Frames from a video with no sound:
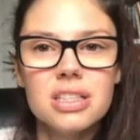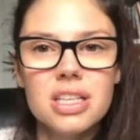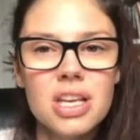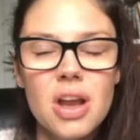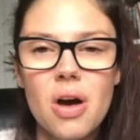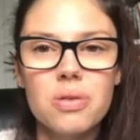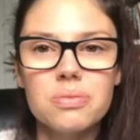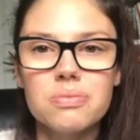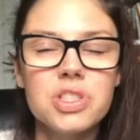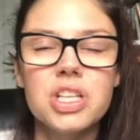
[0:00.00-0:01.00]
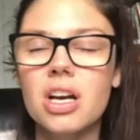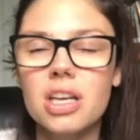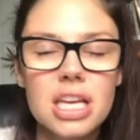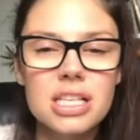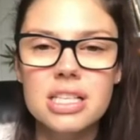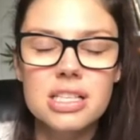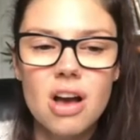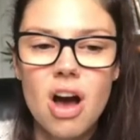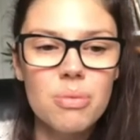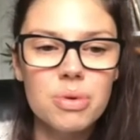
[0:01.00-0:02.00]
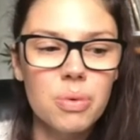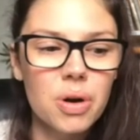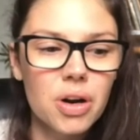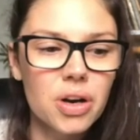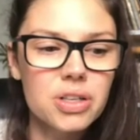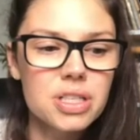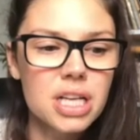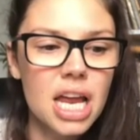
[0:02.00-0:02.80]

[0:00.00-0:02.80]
you know, junkies is a common word,